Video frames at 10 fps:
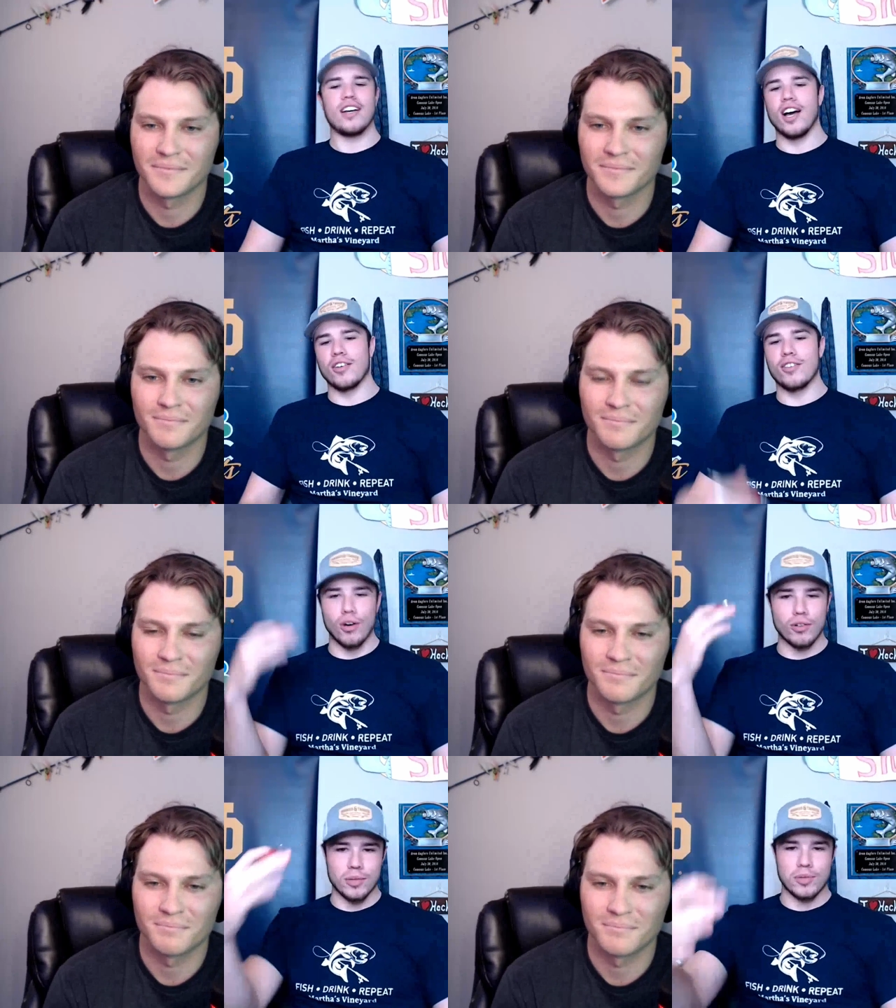Speaker 1: Uh,
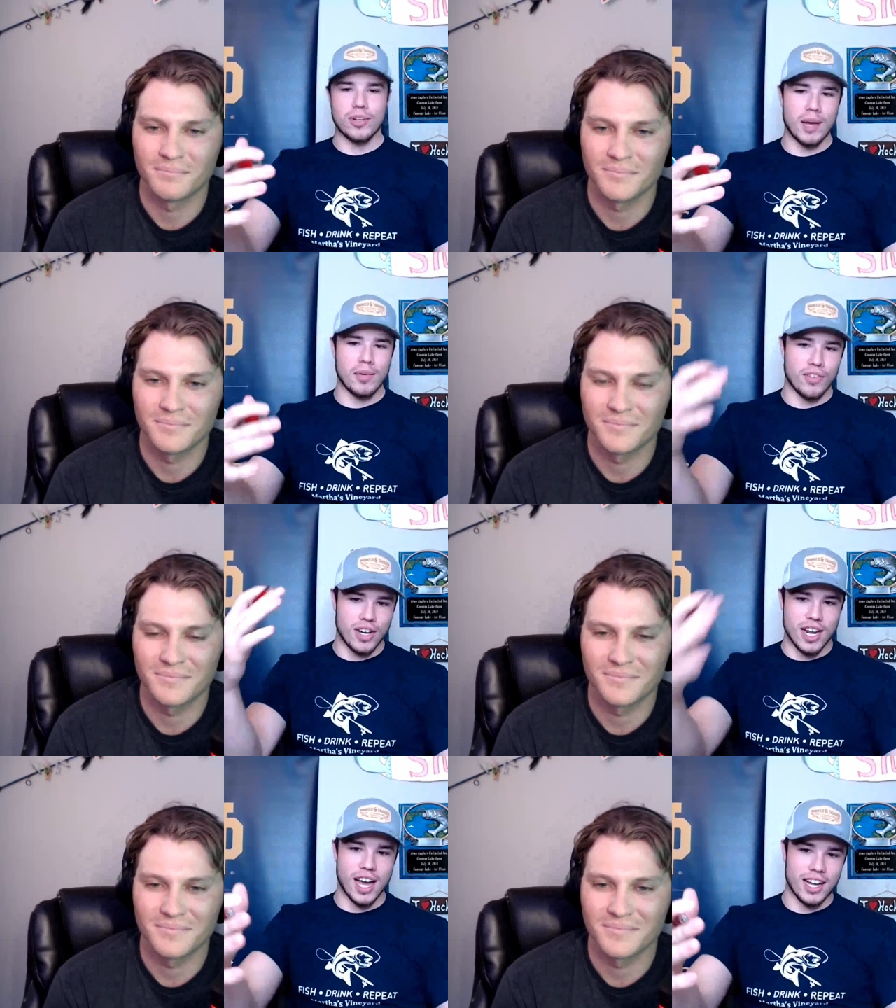go subscribe if
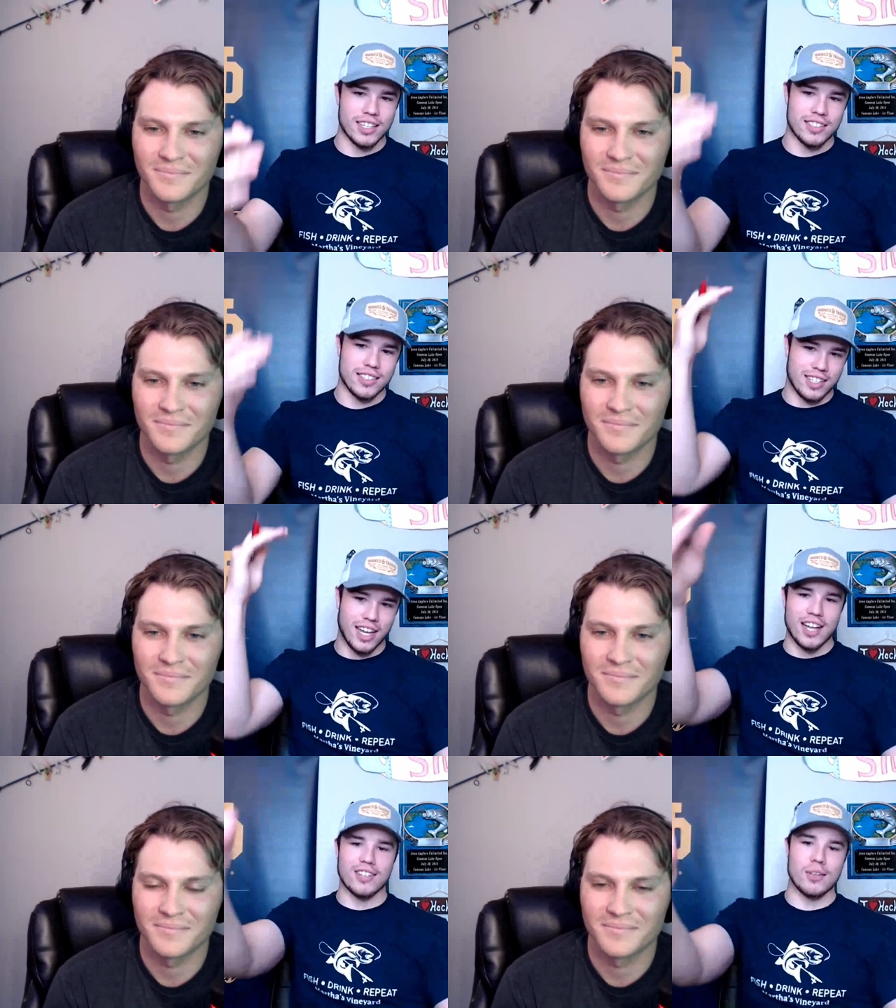you're not, because this
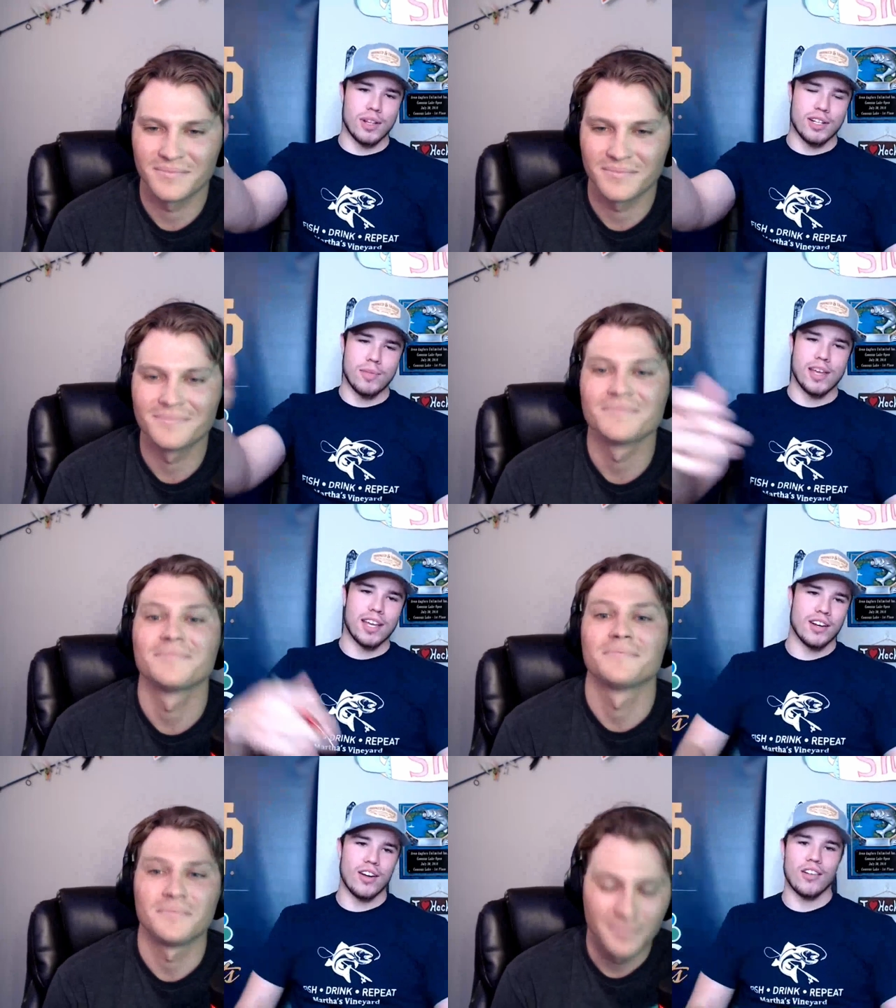guy is the one that's
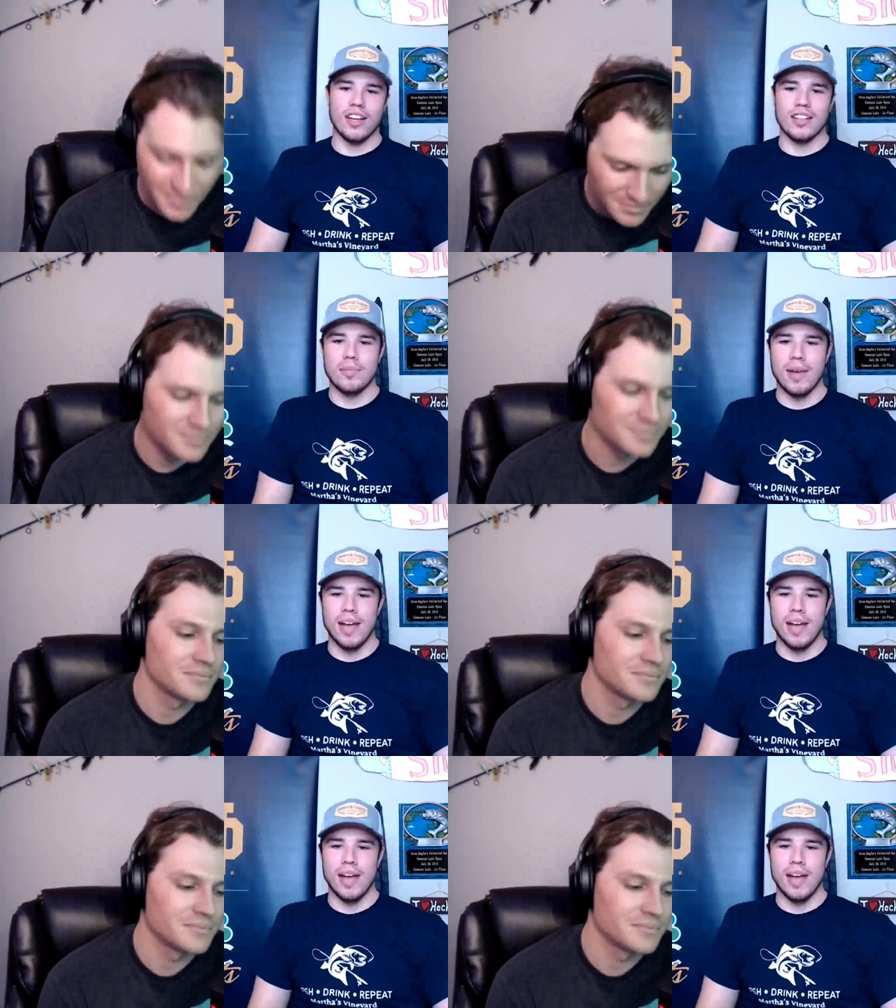making all the